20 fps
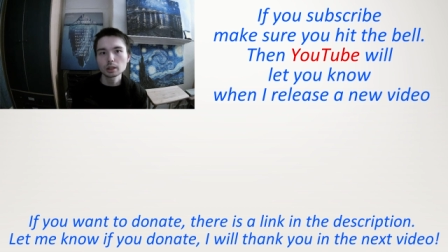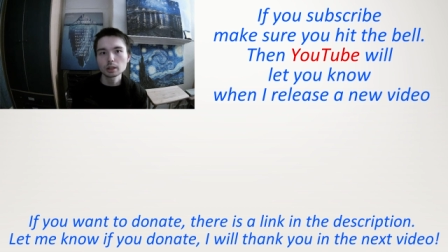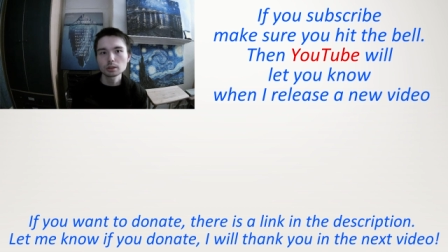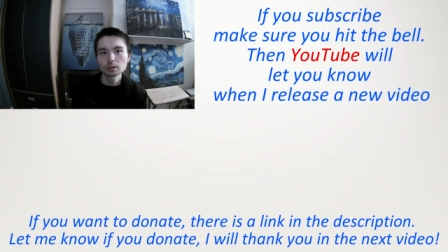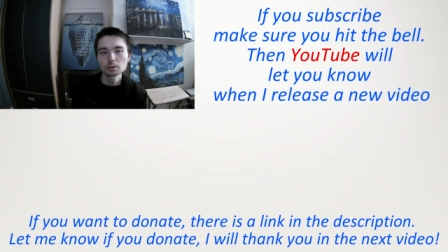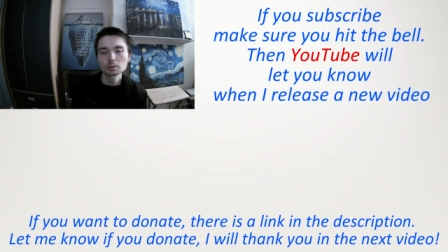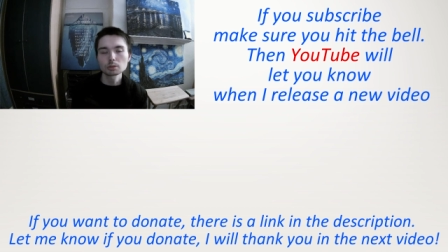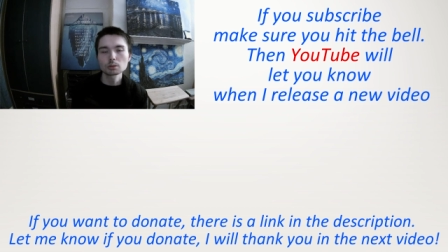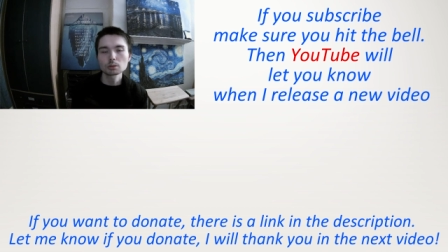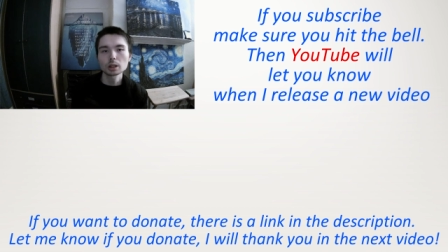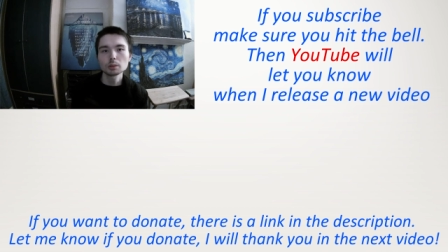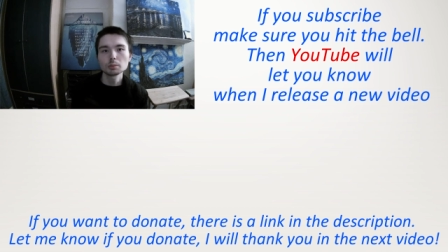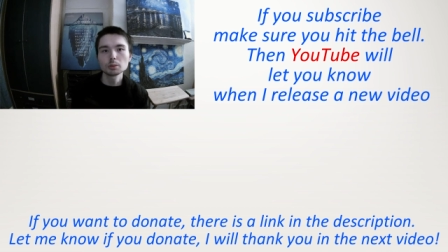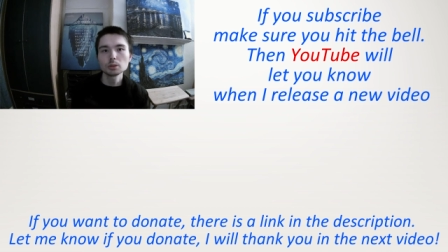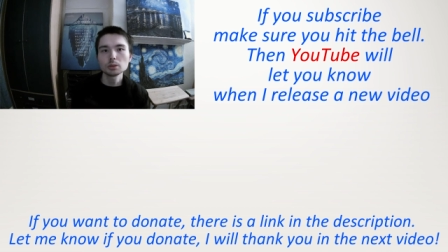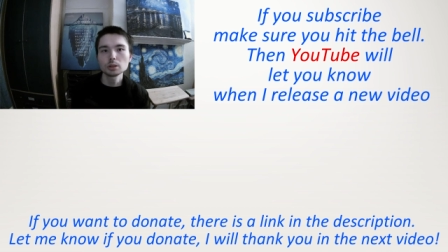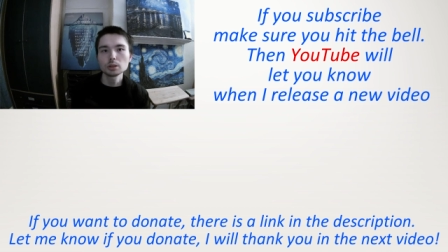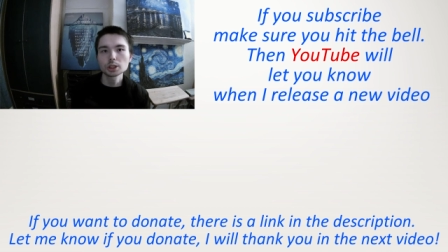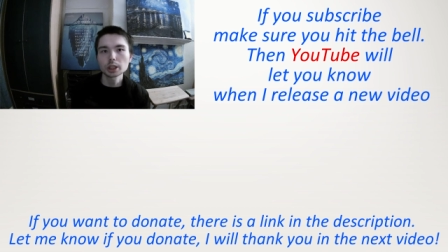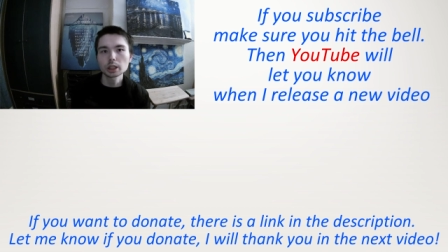and subscribe
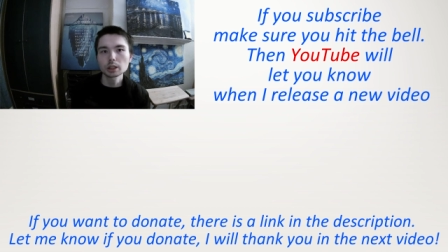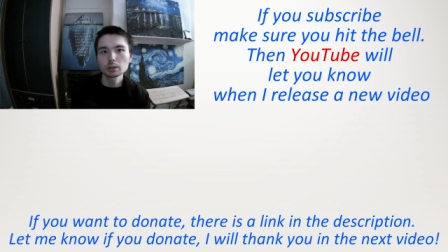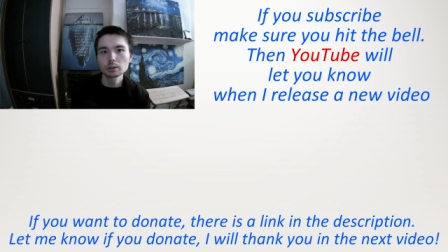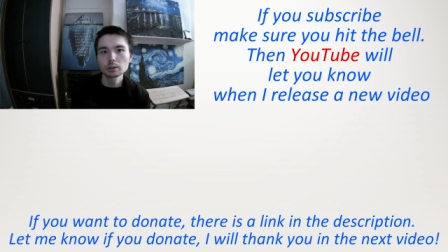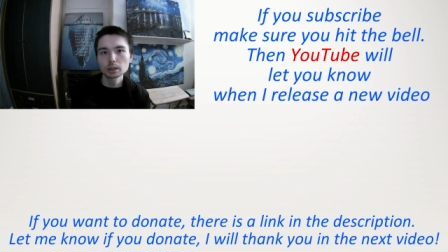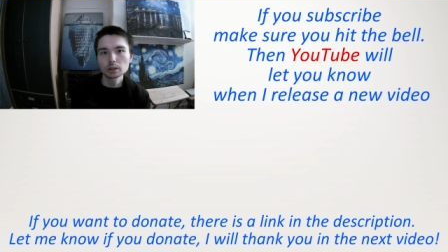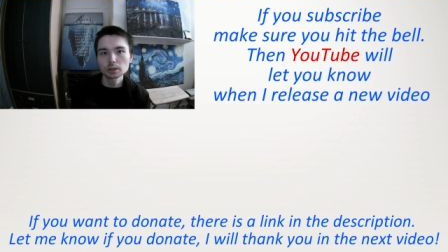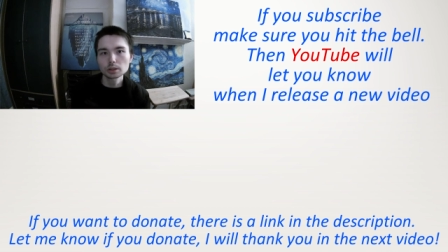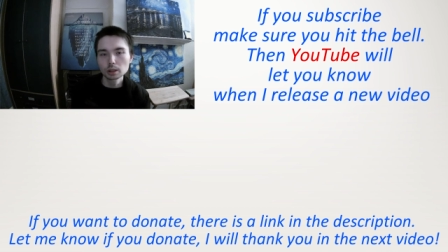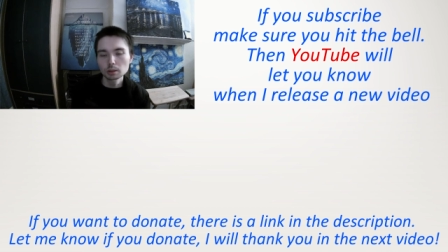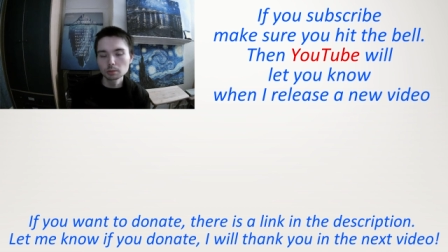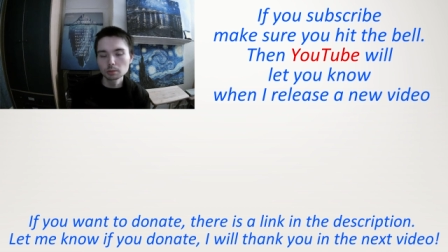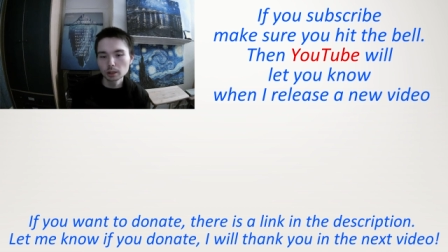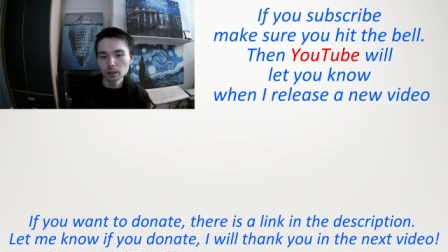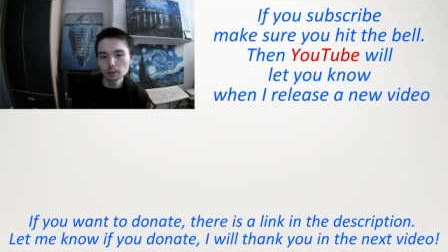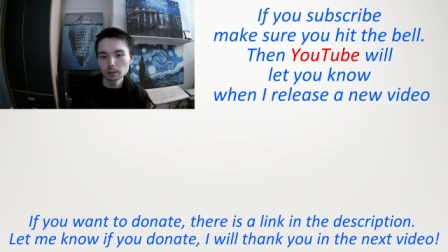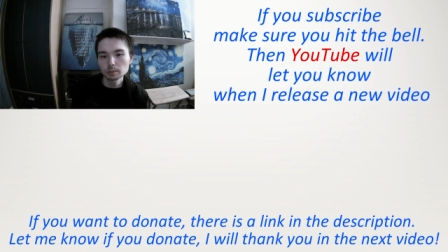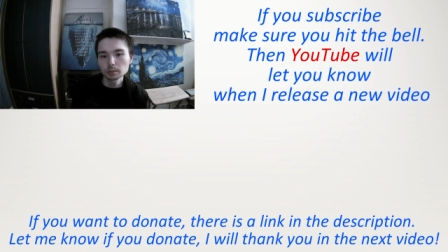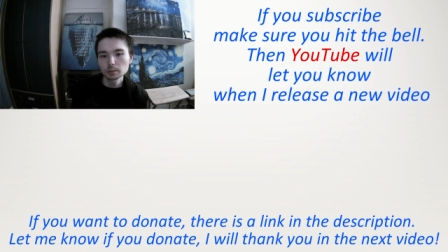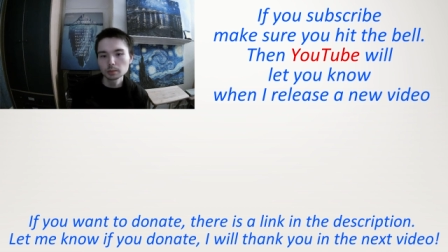to the channel at the same
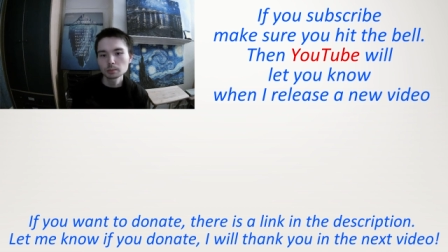time.